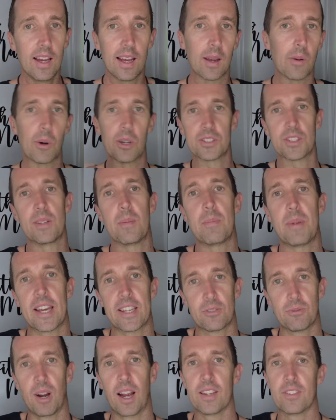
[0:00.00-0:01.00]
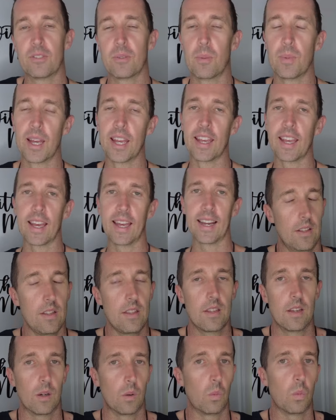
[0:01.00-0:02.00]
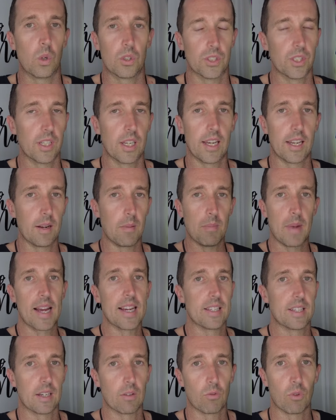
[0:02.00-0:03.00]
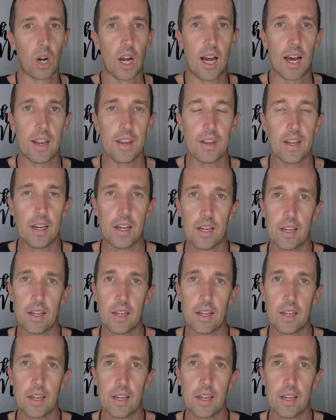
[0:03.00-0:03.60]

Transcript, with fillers: it wasn't the best race for me and there wasn't an amazing run,